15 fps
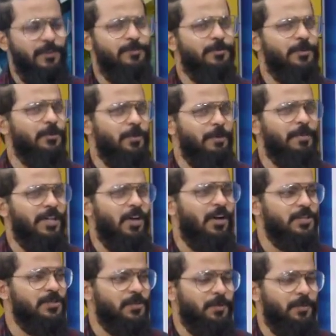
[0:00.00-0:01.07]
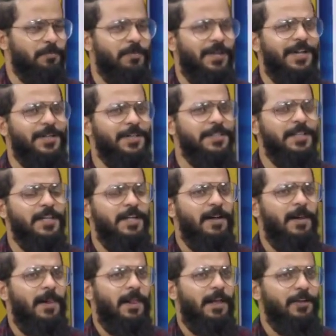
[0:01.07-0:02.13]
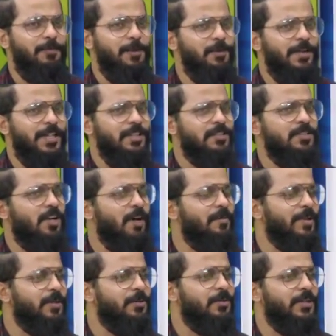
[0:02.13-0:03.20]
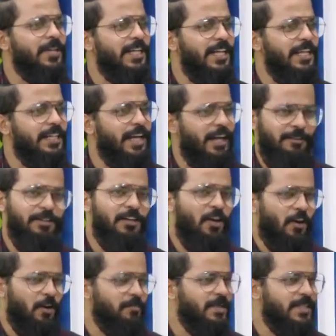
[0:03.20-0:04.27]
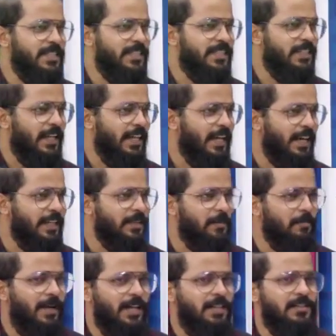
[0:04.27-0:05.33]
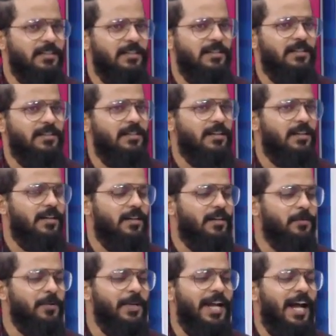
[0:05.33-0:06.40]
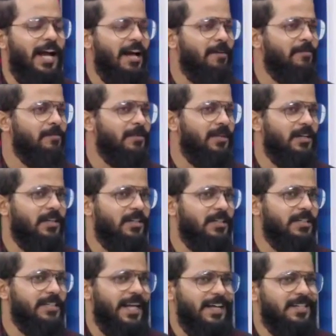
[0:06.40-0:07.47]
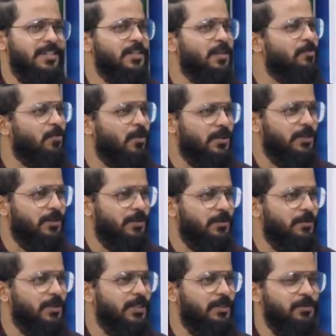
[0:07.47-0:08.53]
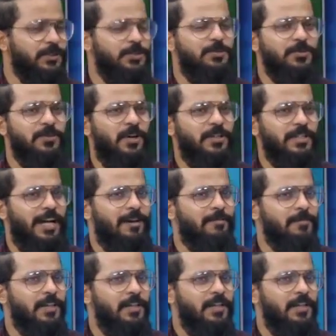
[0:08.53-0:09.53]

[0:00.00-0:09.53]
the women also. But if you look at the slum and rural area, even the urban city like Hyderabad, we have scarcity of water. We do not have